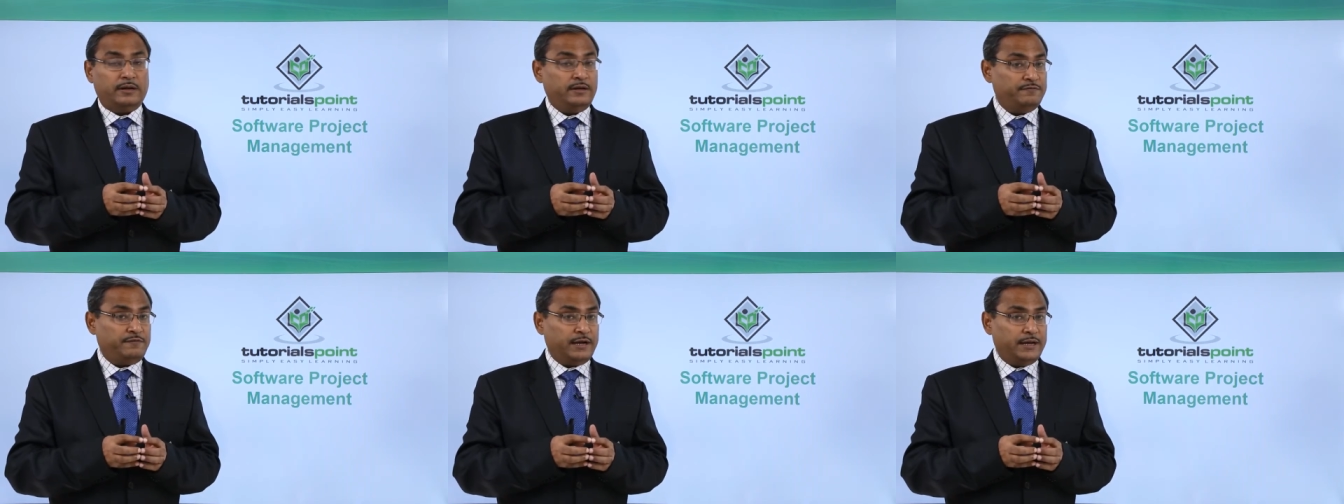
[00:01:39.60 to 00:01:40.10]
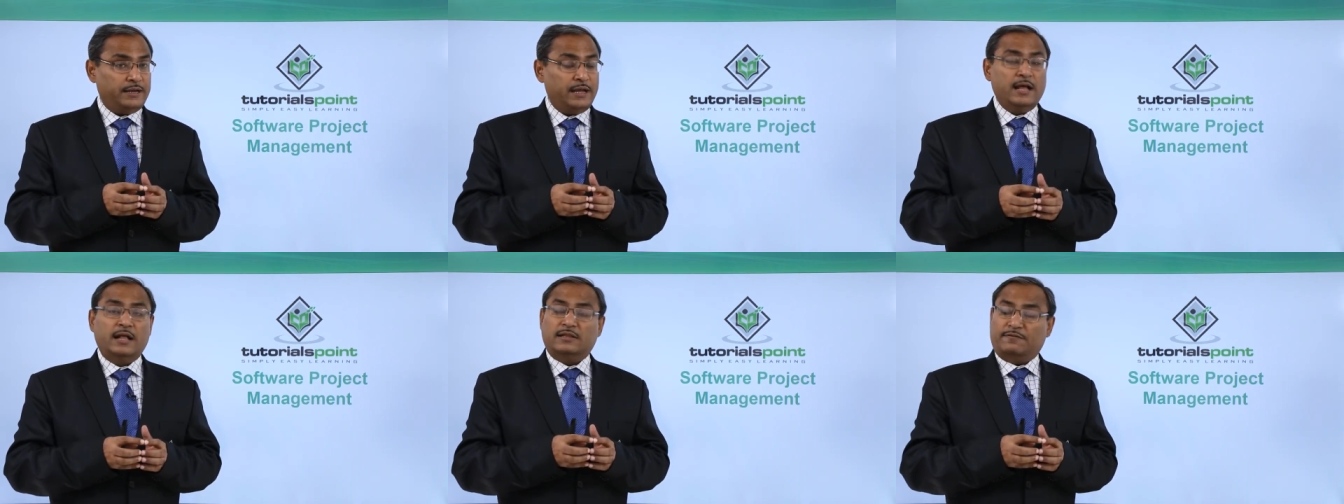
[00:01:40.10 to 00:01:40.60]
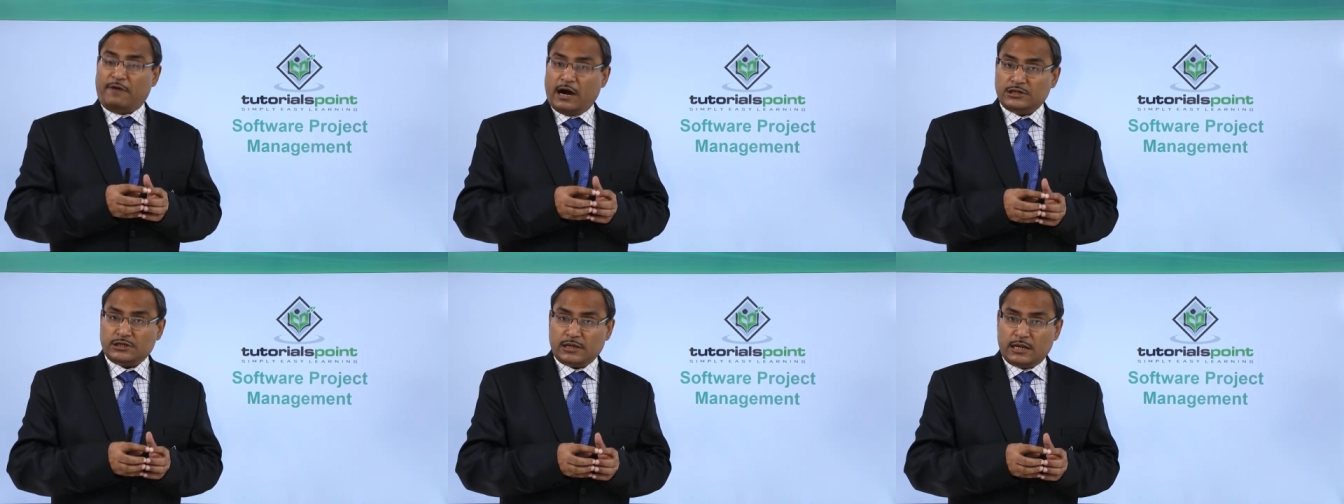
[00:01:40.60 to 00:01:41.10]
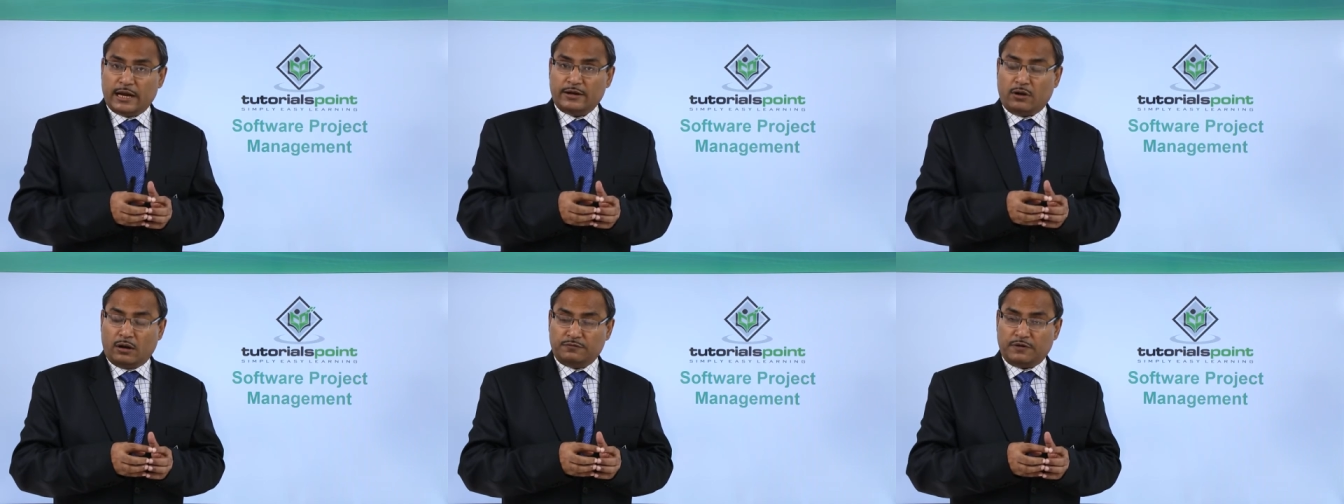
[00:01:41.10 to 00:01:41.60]
different, the functional
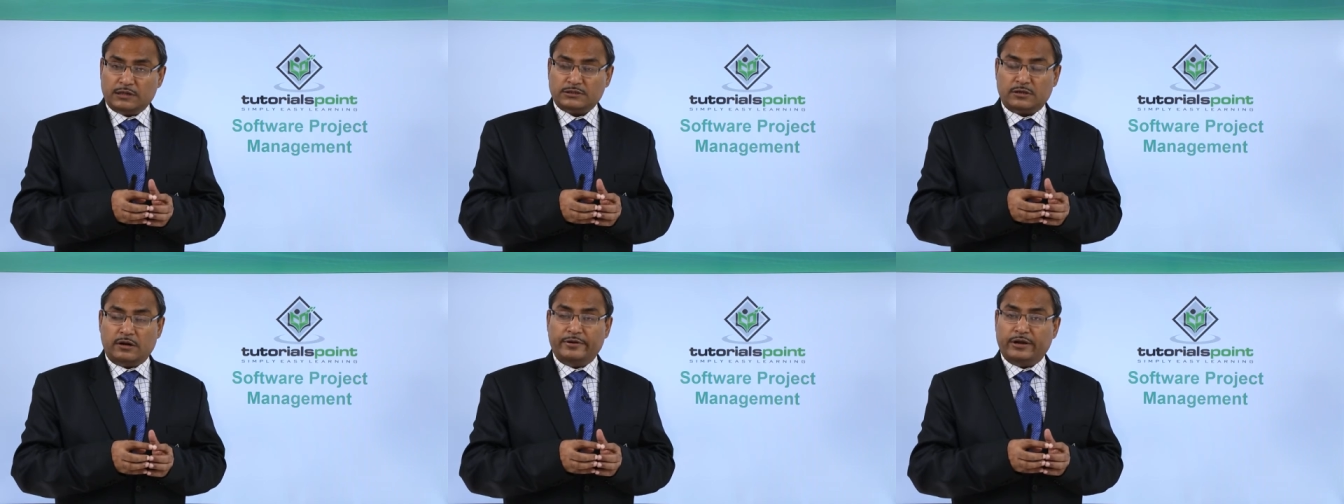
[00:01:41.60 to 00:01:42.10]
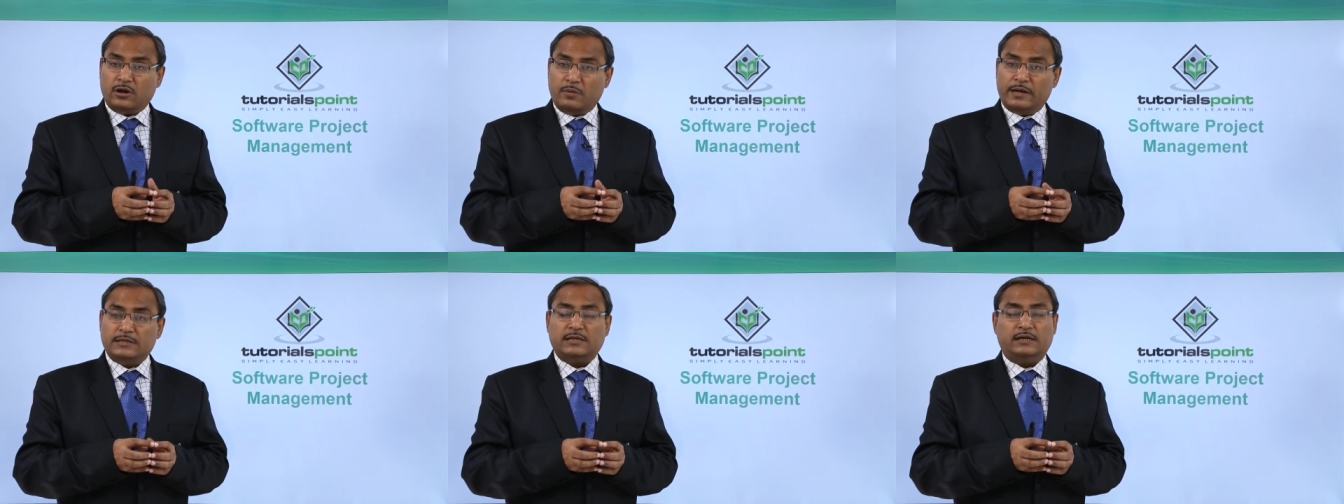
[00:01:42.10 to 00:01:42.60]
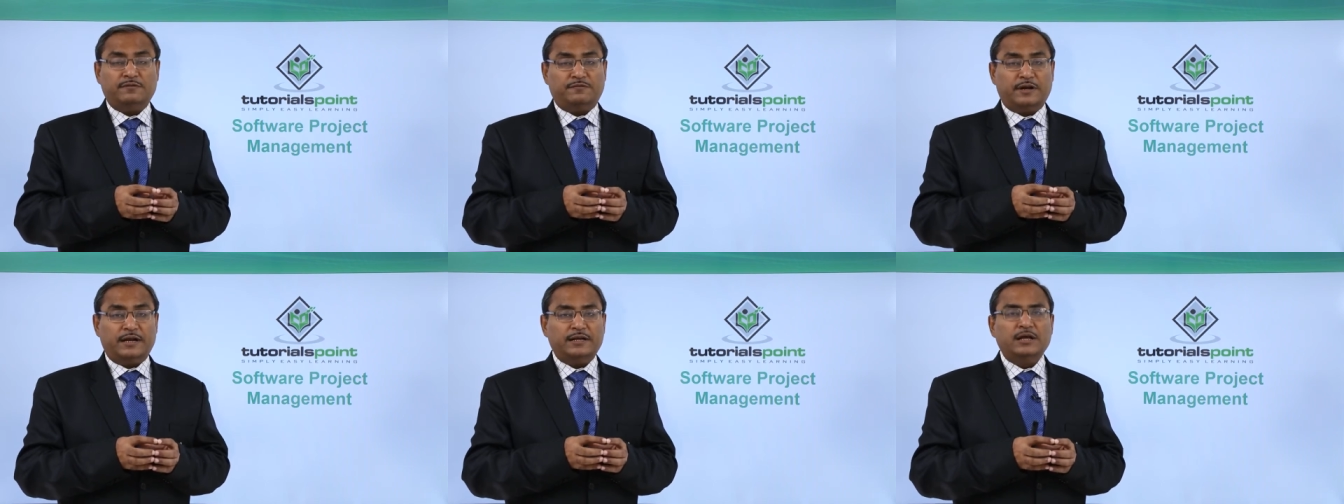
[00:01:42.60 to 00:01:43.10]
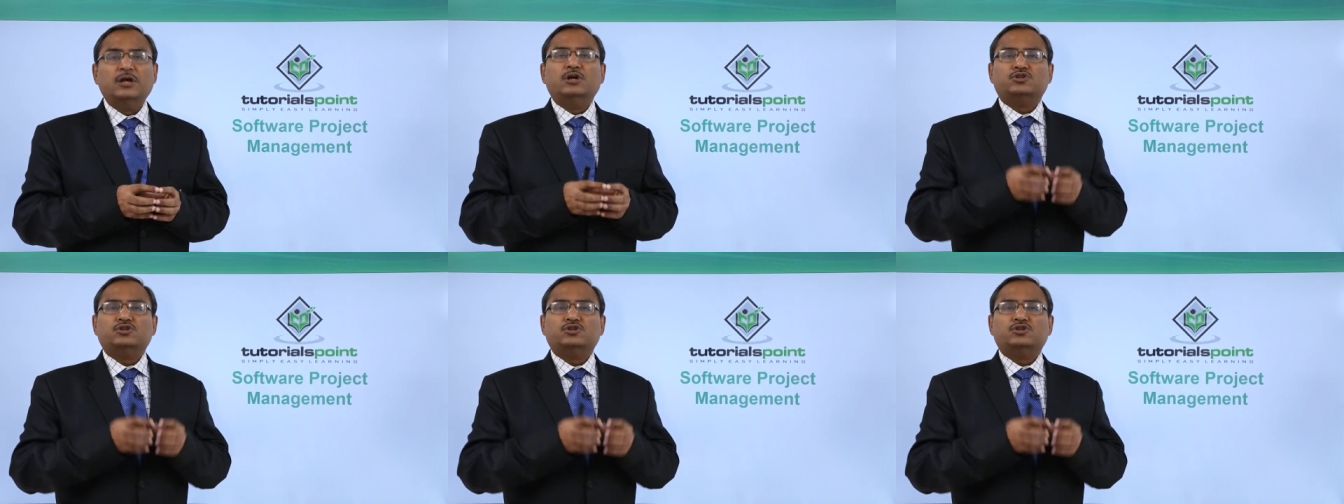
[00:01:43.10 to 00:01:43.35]
and non-functional requirements are different.